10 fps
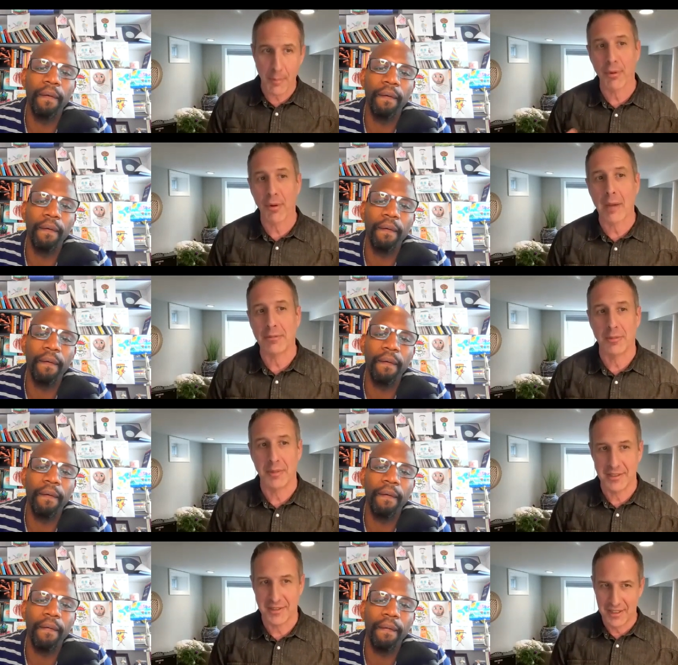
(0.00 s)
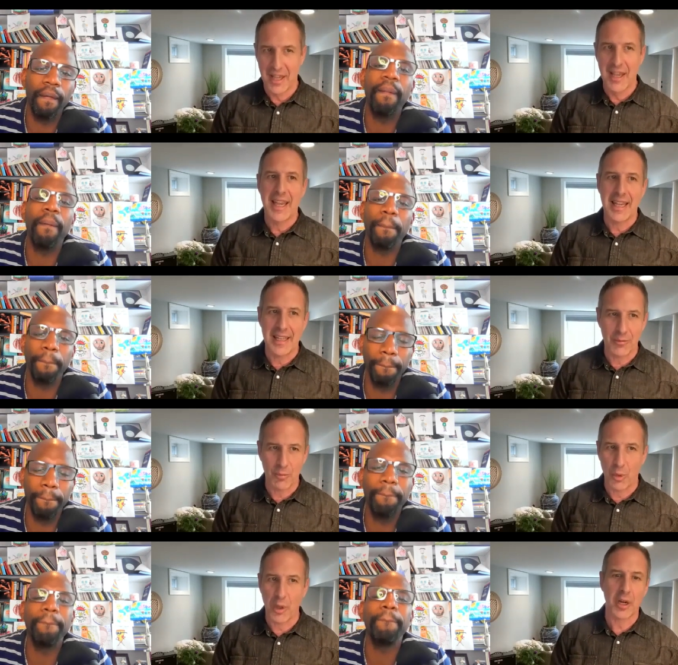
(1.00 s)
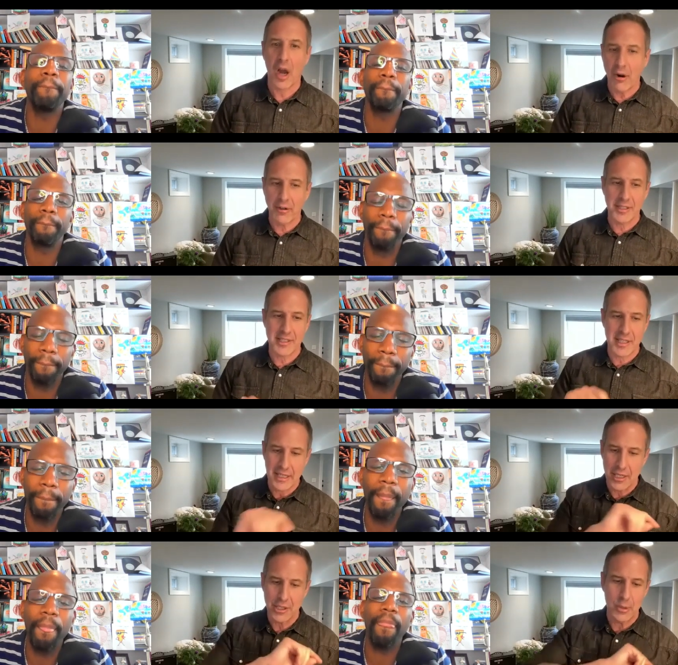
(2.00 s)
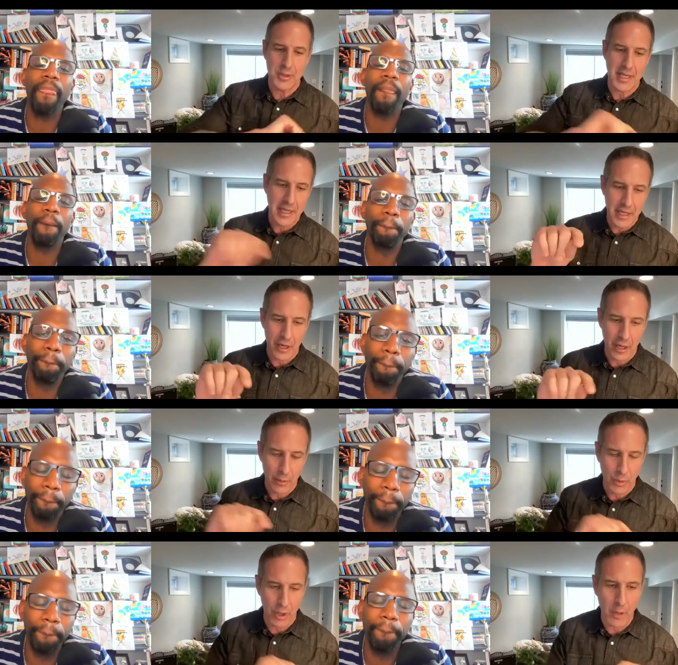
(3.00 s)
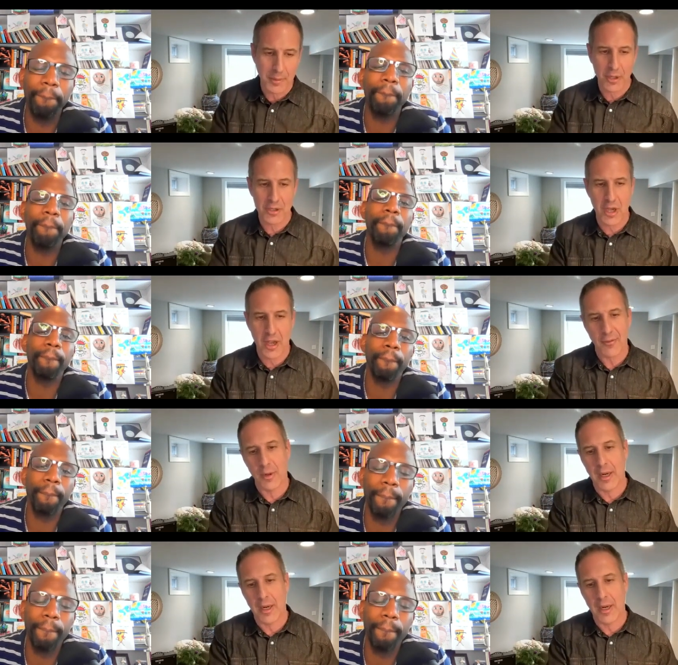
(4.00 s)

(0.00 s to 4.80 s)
Speaker 1: problem is and we're currently seeing issues here and we're hoping your software